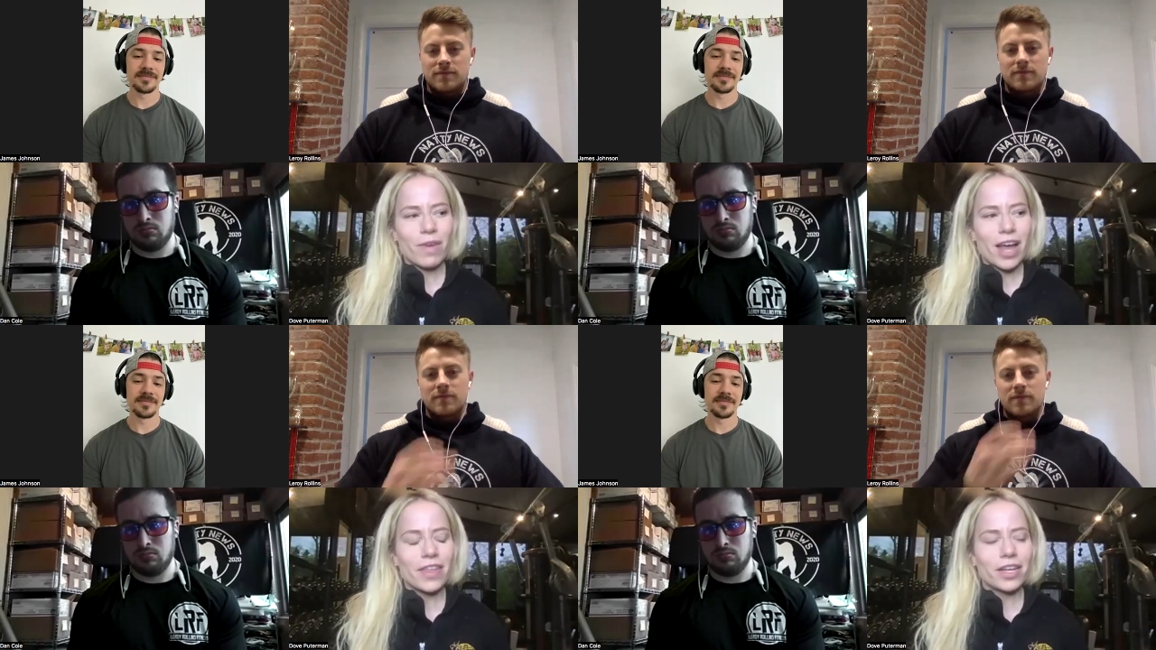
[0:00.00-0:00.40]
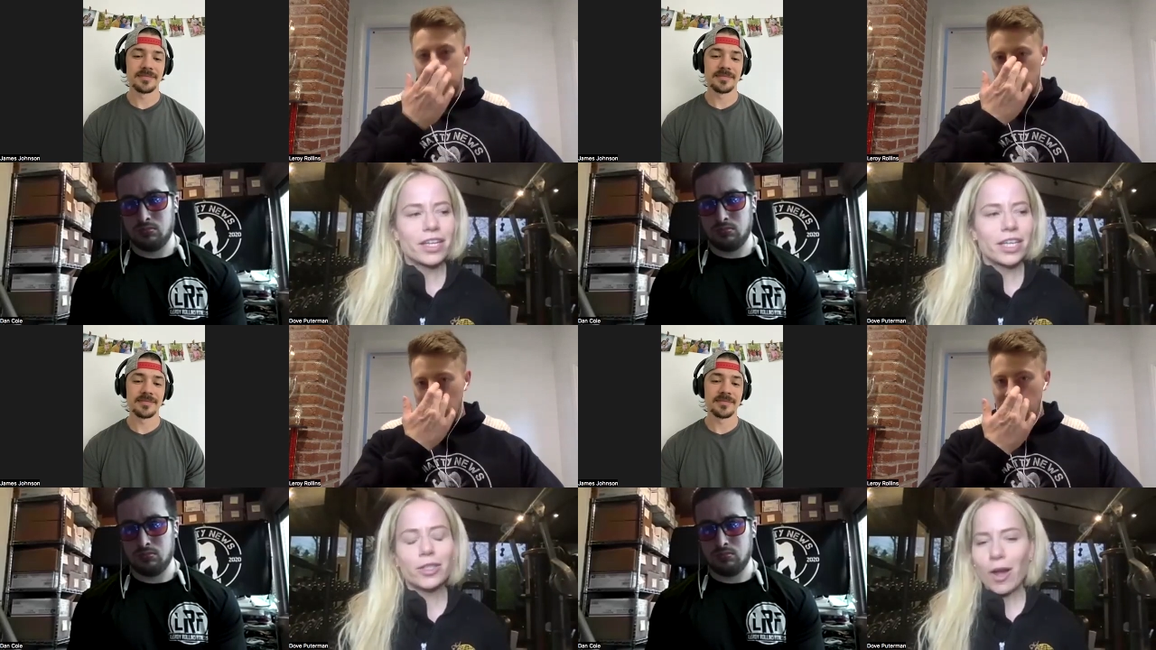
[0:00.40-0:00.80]

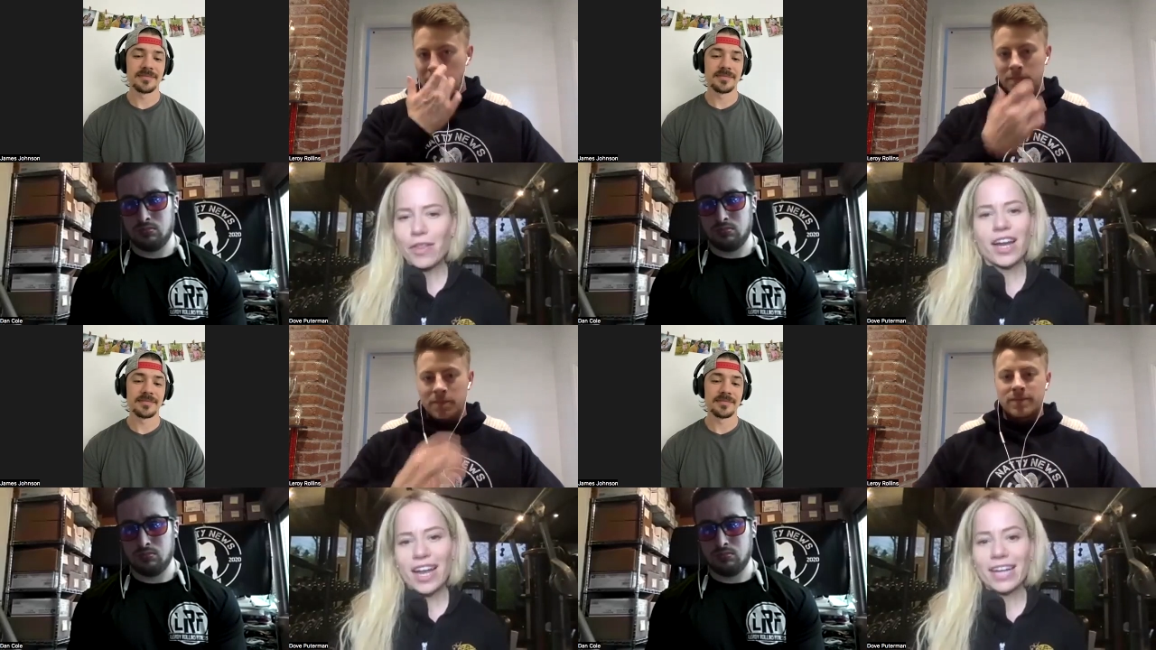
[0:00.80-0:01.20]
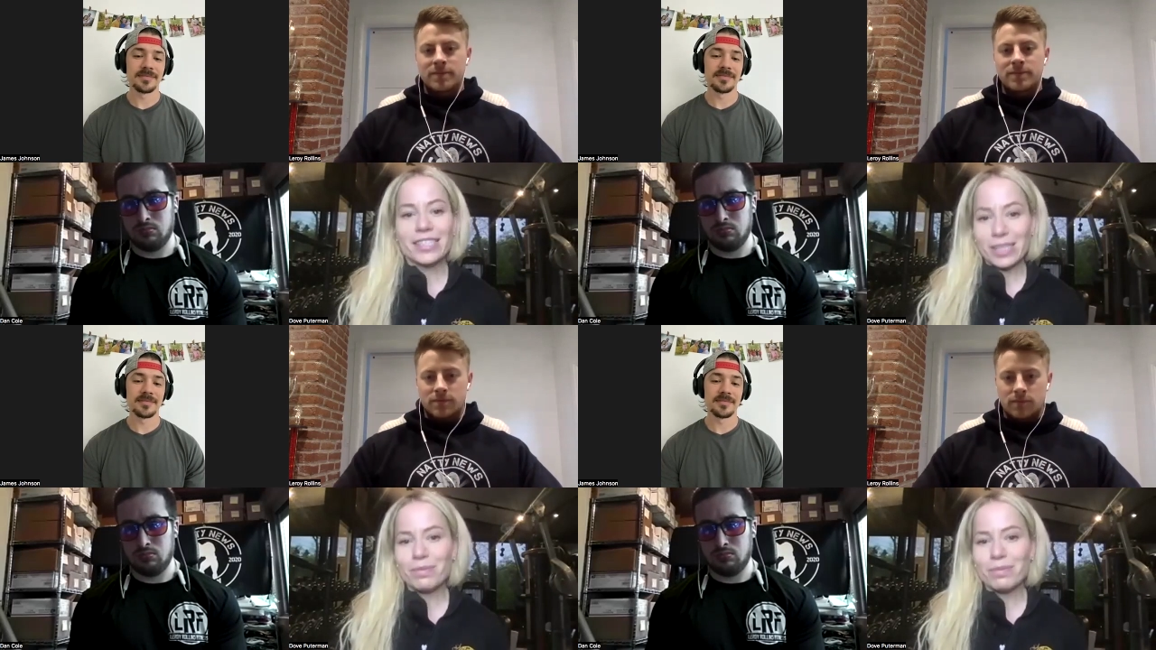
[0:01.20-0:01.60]
Speaker 1: think he saw that I
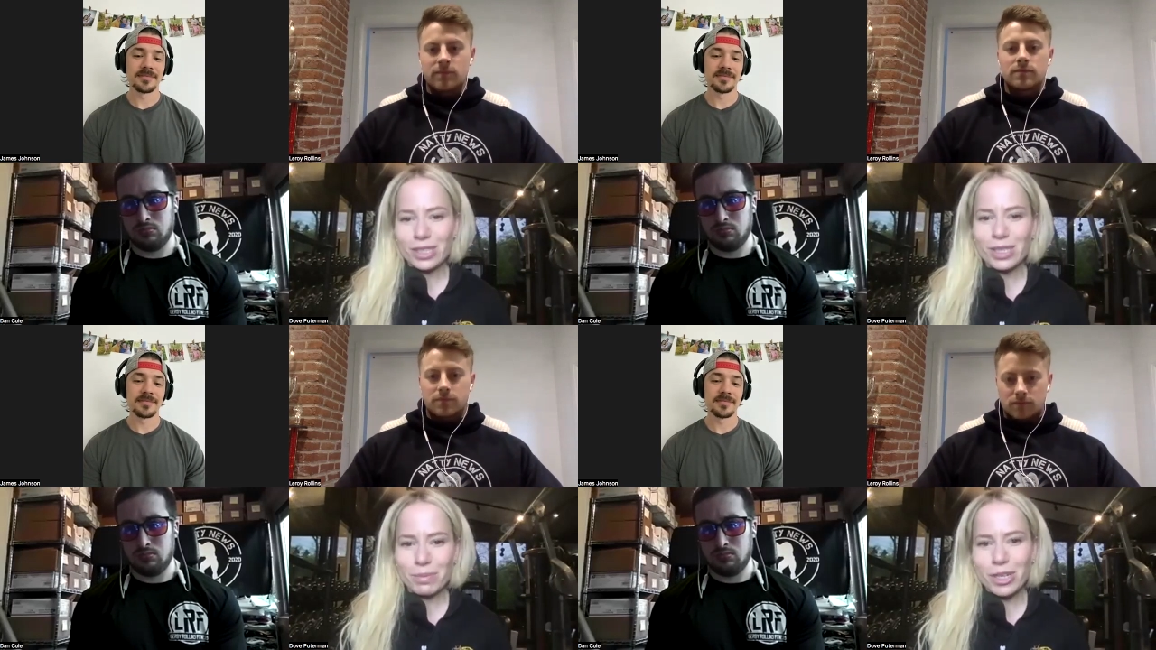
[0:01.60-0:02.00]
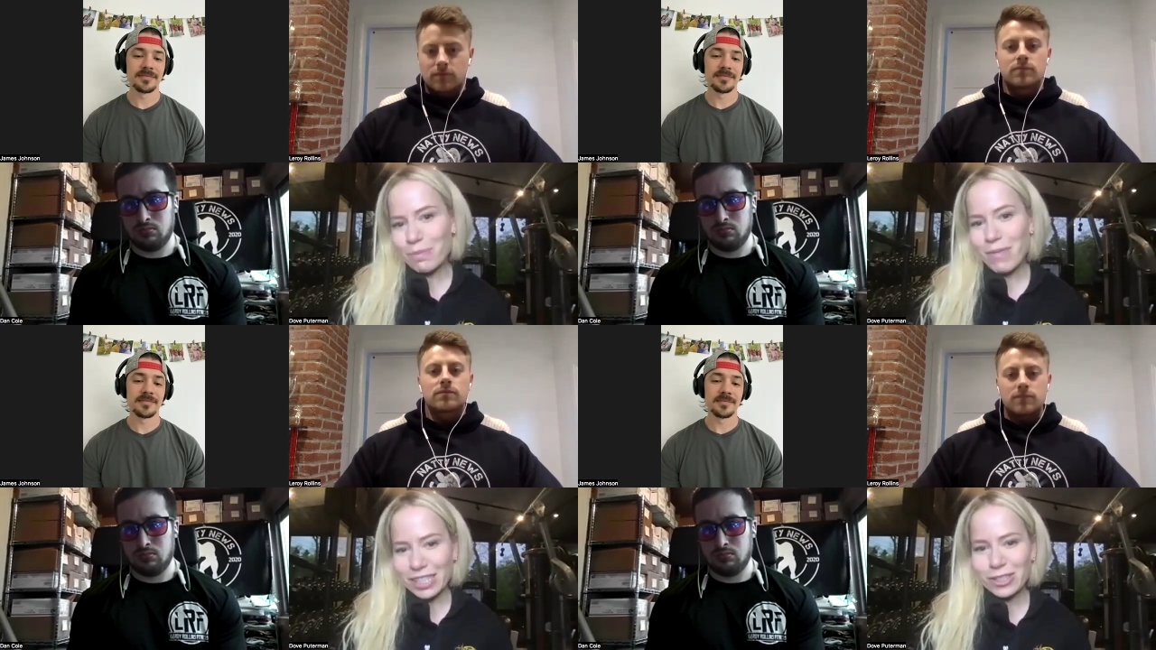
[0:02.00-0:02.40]
had some
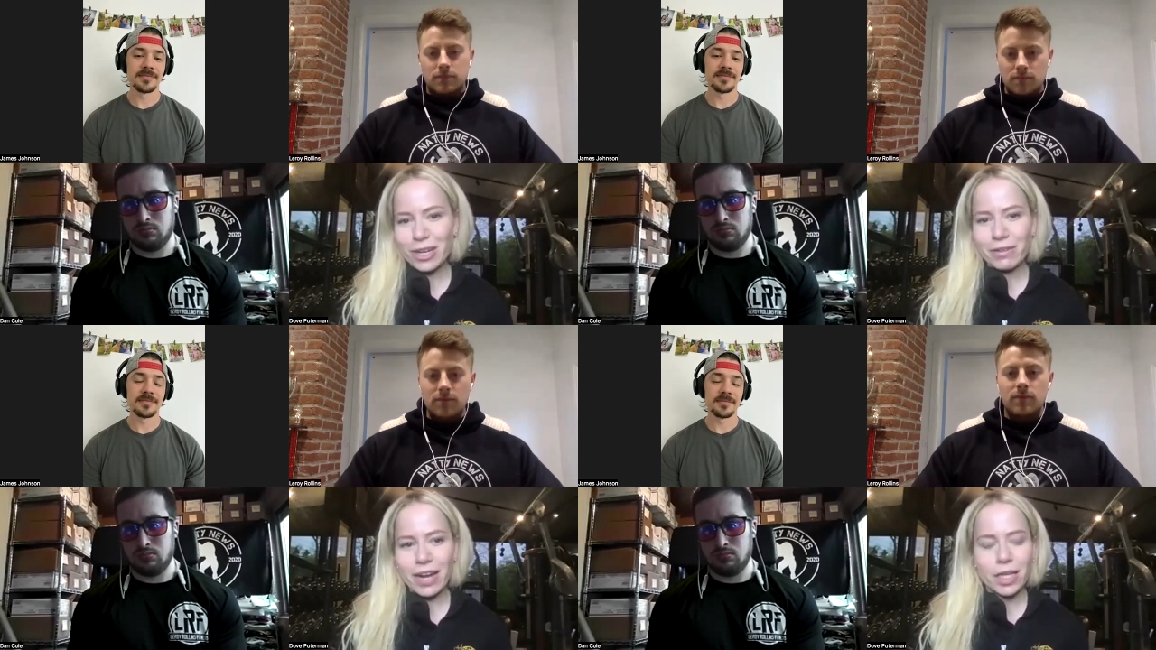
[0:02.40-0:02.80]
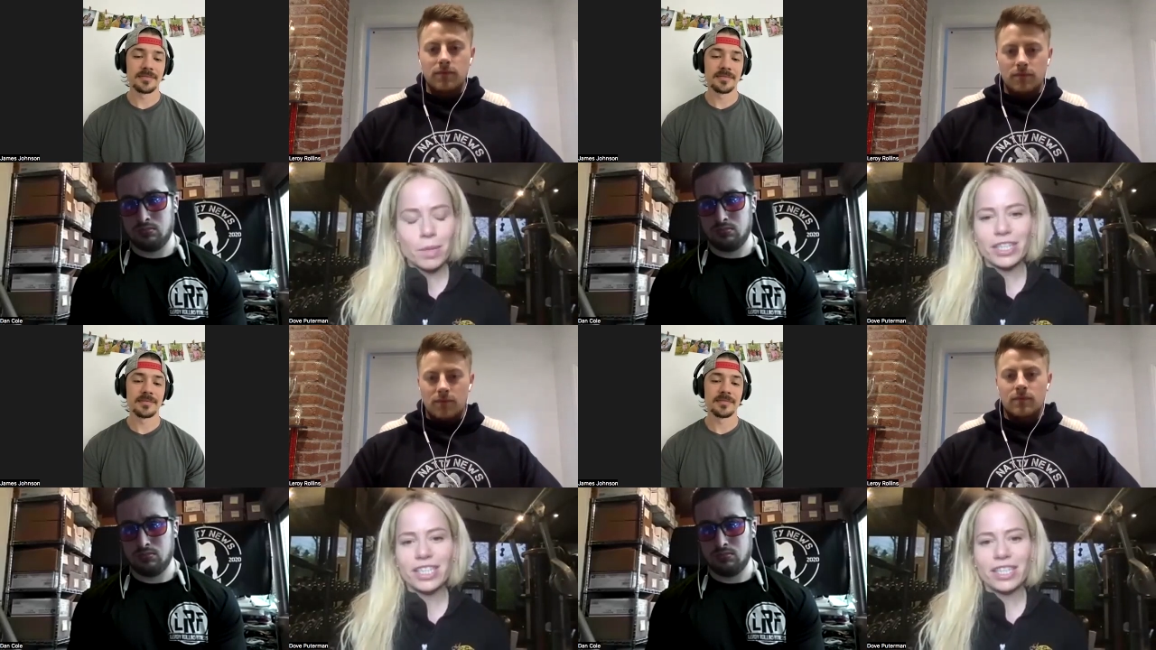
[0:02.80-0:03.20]
good muscle
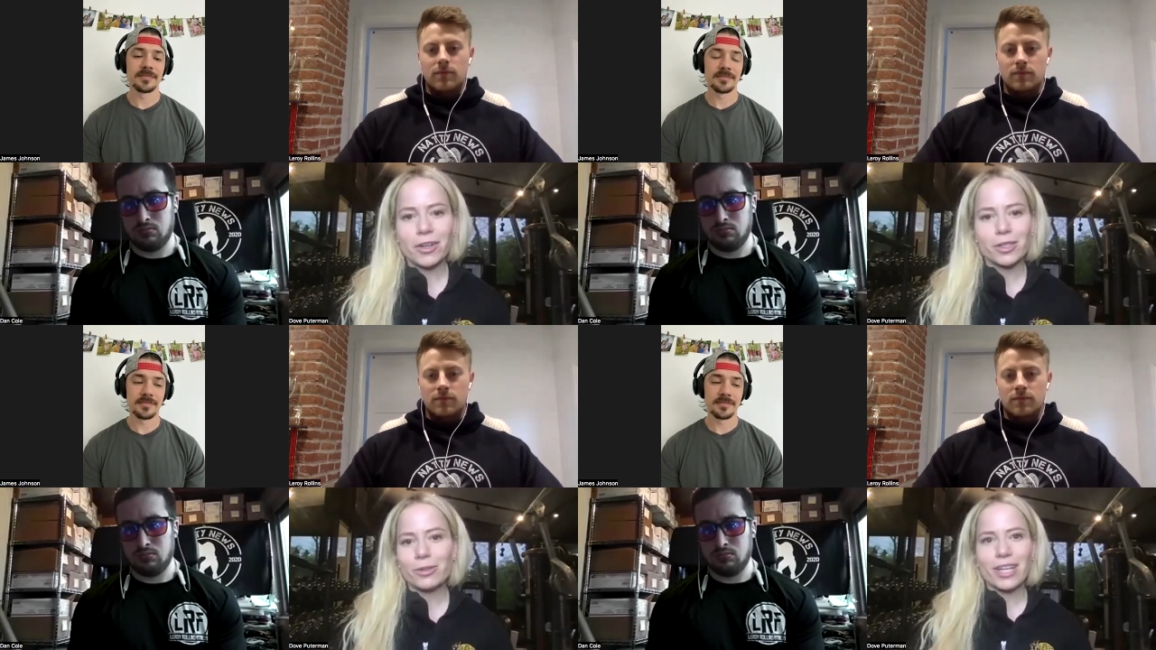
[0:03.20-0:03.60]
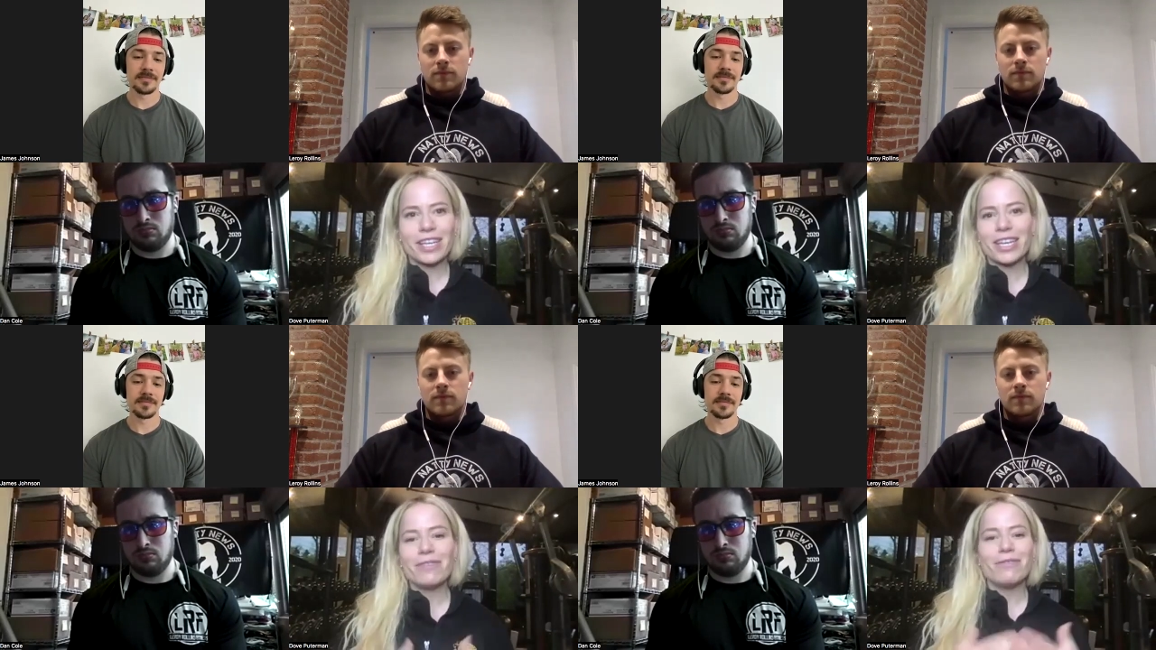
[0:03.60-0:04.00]
already, but he also
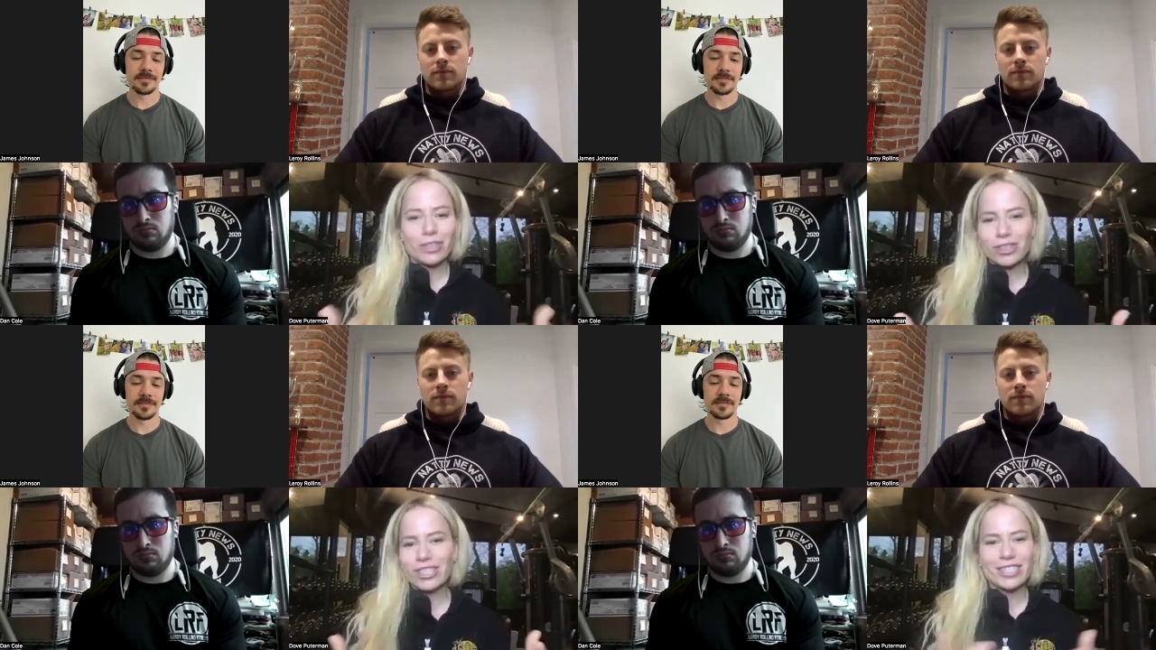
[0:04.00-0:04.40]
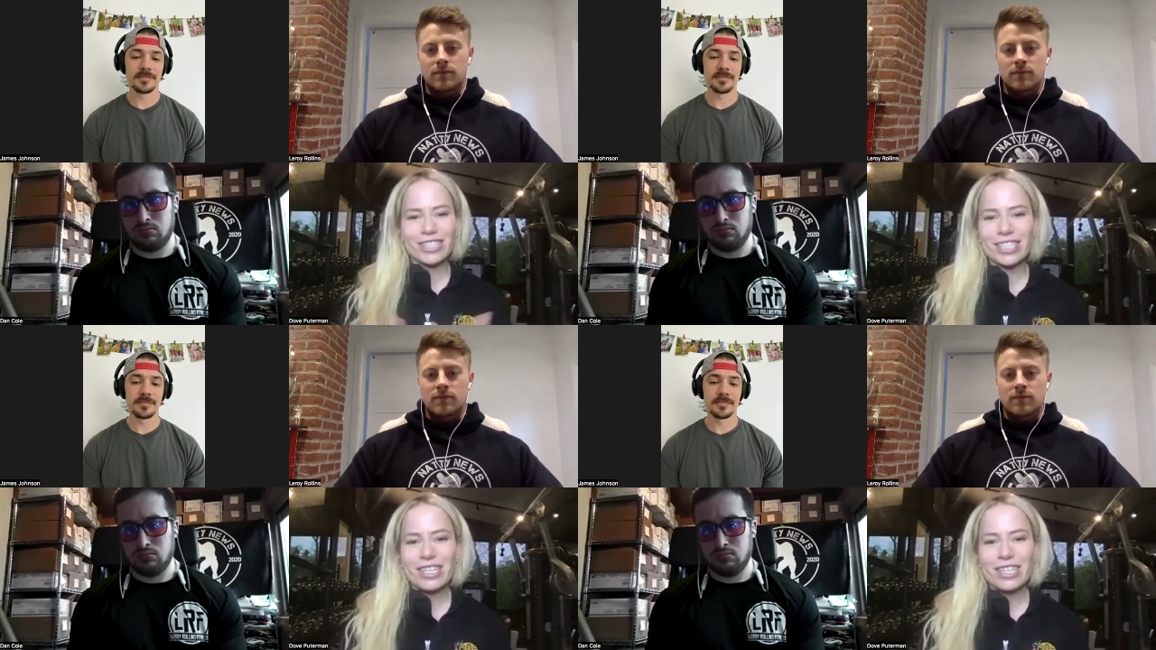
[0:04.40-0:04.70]
like envisioned